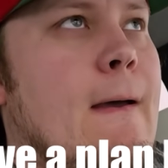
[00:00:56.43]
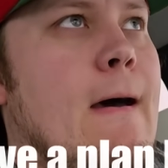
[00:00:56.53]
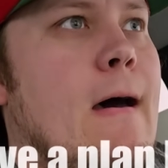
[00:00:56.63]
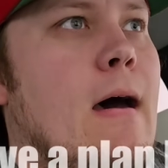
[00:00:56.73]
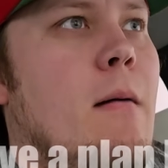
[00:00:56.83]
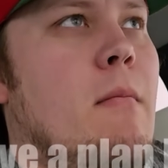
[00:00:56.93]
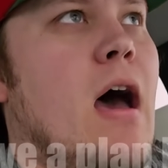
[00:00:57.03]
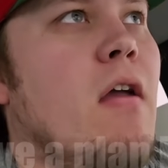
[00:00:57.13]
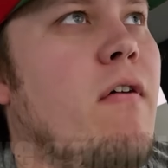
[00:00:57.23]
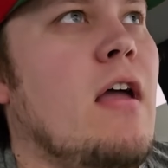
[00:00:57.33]

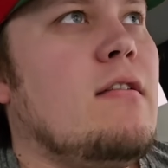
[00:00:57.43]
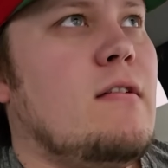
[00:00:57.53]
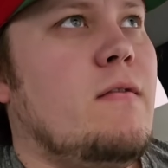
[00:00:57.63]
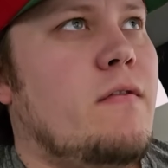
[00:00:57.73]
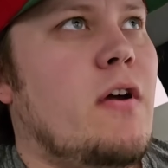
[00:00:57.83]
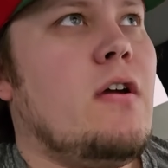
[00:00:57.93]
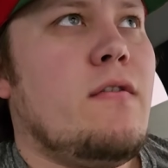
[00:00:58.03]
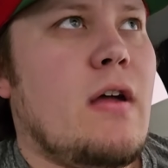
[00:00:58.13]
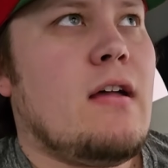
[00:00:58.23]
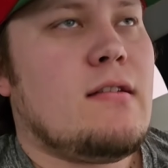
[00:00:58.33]
I've had some very
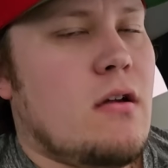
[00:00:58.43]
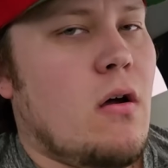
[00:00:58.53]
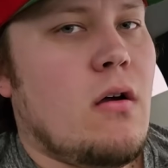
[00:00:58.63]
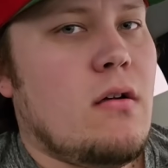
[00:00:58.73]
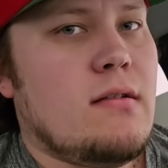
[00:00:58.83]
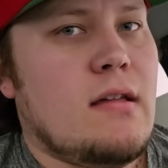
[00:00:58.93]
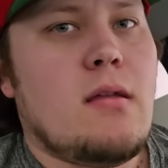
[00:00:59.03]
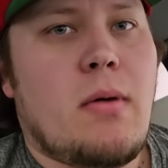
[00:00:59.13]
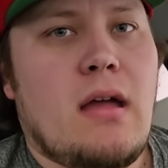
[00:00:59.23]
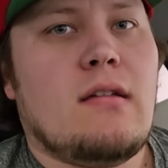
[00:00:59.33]
fast cars in the
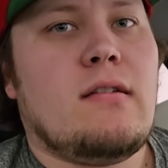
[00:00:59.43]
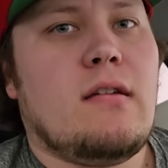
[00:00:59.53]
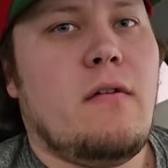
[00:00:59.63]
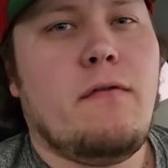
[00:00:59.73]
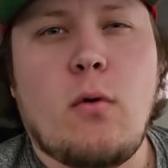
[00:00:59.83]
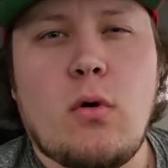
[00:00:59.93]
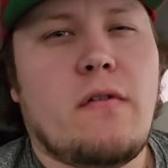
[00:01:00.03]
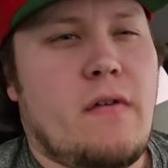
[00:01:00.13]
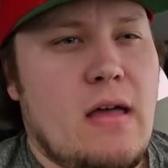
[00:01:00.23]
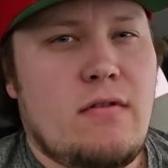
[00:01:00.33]
past 4 or
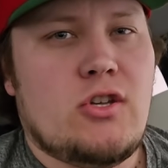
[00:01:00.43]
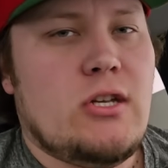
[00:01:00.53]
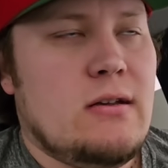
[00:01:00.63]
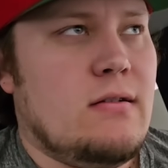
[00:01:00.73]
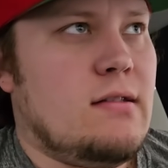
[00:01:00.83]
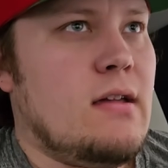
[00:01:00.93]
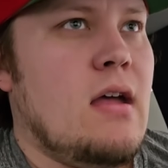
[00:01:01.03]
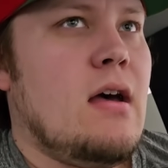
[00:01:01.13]
5-ish years.